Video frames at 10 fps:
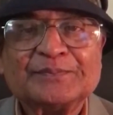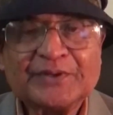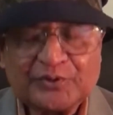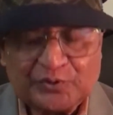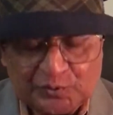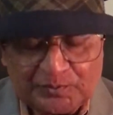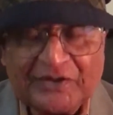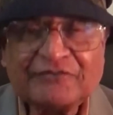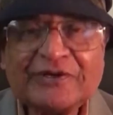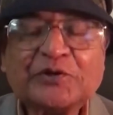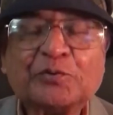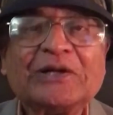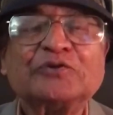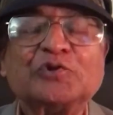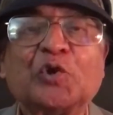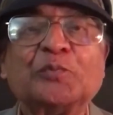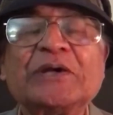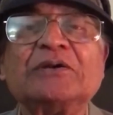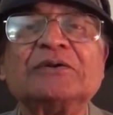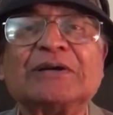You may very well know
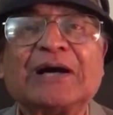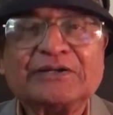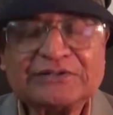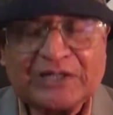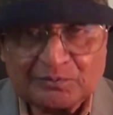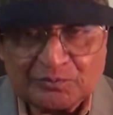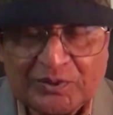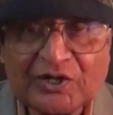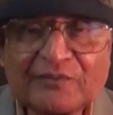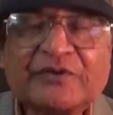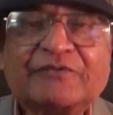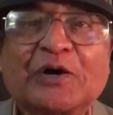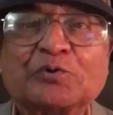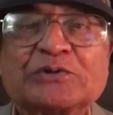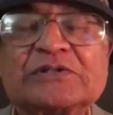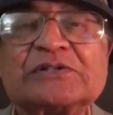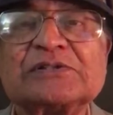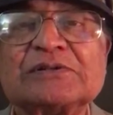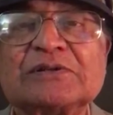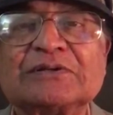me. I am one of the
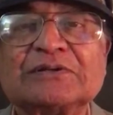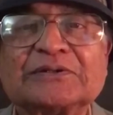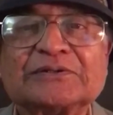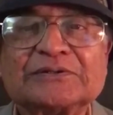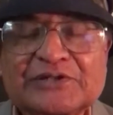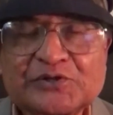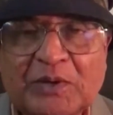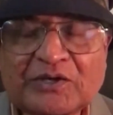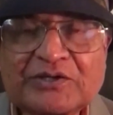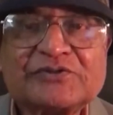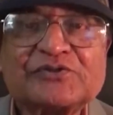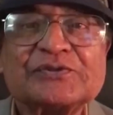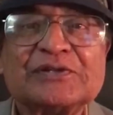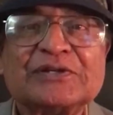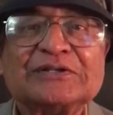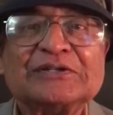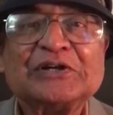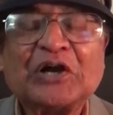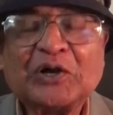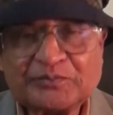founders, exponents
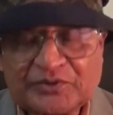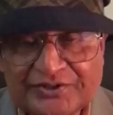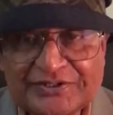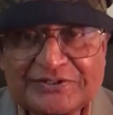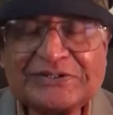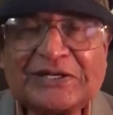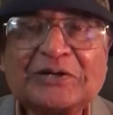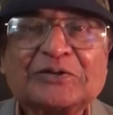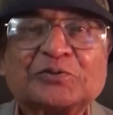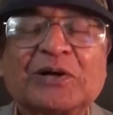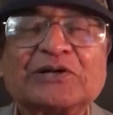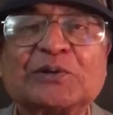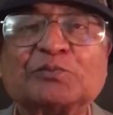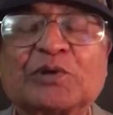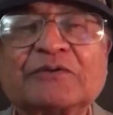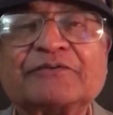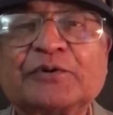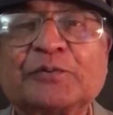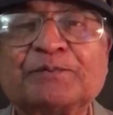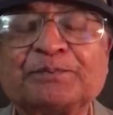of the quantum
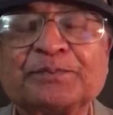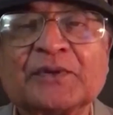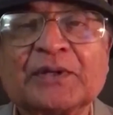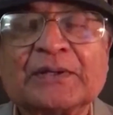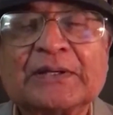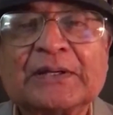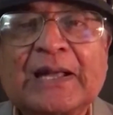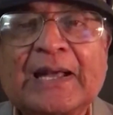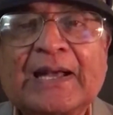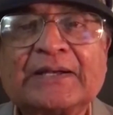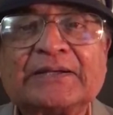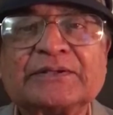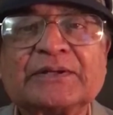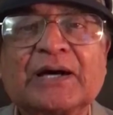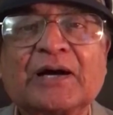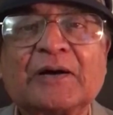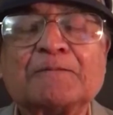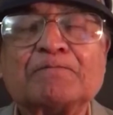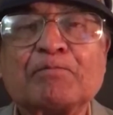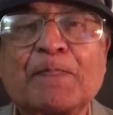worldview. And
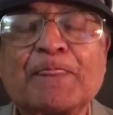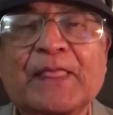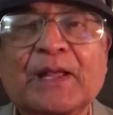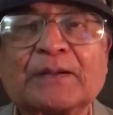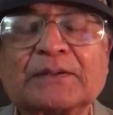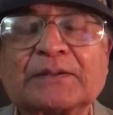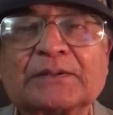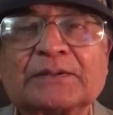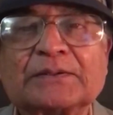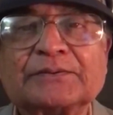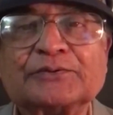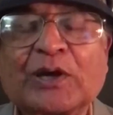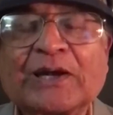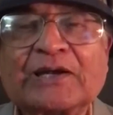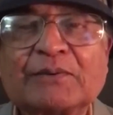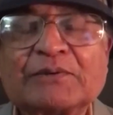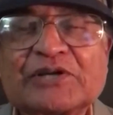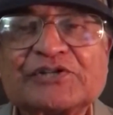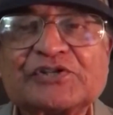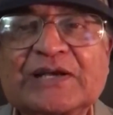Dalai
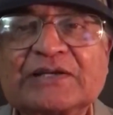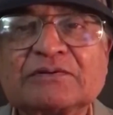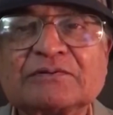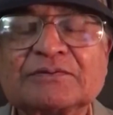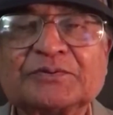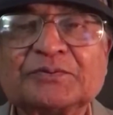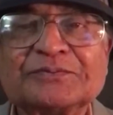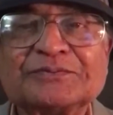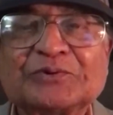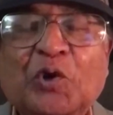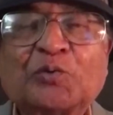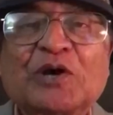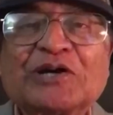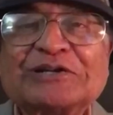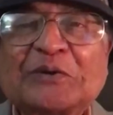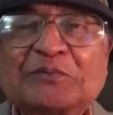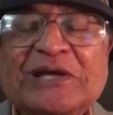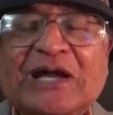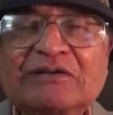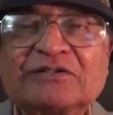Lama has said, no model of
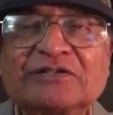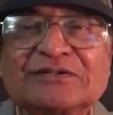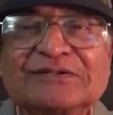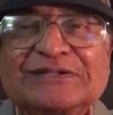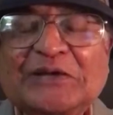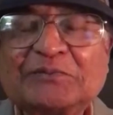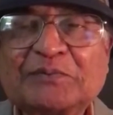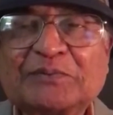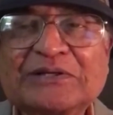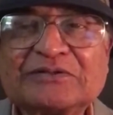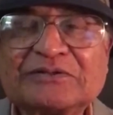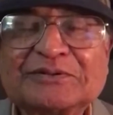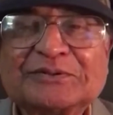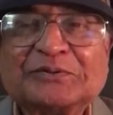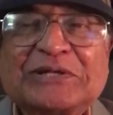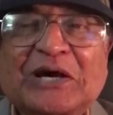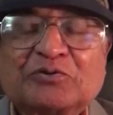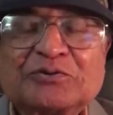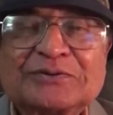reality can be built without